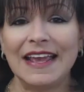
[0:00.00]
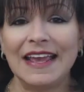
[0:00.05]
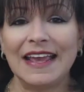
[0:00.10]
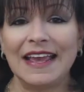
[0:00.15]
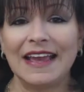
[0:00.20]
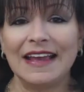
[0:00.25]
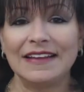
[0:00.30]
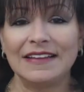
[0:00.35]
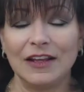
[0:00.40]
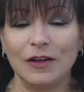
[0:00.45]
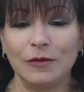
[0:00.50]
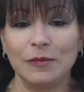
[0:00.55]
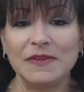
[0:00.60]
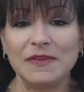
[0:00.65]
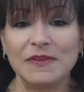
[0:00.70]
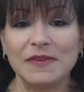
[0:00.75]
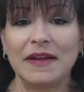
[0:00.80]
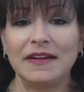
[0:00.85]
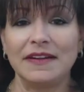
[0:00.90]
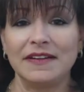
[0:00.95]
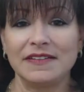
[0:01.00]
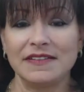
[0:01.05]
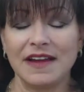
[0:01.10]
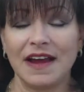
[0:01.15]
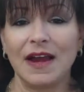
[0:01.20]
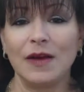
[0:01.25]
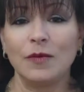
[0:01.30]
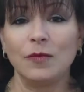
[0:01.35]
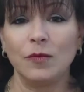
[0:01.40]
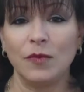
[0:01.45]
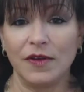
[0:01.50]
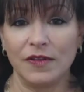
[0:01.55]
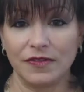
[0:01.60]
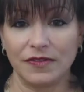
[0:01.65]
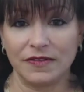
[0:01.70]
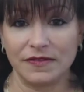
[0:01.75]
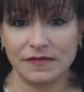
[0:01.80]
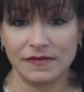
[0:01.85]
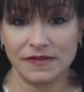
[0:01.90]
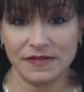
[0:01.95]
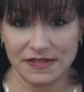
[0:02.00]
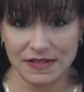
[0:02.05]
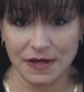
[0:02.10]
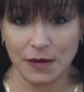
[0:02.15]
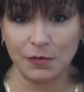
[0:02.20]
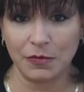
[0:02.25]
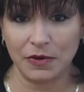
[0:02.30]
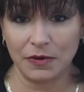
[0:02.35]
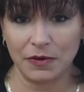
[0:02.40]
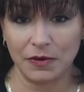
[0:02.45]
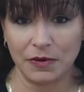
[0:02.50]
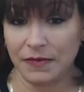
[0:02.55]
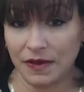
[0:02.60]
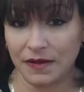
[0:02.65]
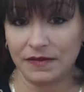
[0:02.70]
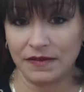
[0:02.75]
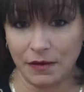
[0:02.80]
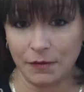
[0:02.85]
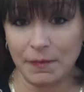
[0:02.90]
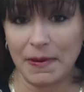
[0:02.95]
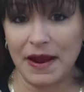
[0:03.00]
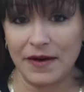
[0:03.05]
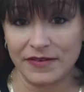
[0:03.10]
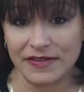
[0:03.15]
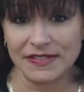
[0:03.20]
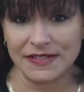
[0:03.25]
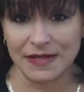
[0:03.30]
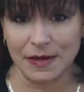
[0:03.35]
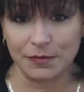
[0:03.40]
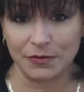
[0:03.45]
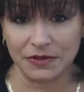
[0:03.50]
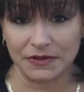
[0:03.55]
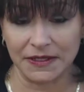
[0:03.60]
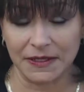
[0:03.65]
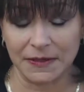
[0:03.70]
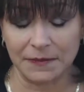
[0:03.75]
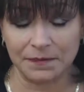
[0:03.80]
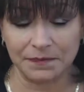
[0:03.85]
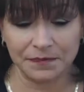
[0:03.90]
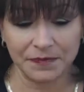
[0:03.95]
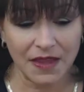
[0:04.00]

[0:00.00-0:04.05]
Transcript: and they'll be spending time with separate, their parents separately.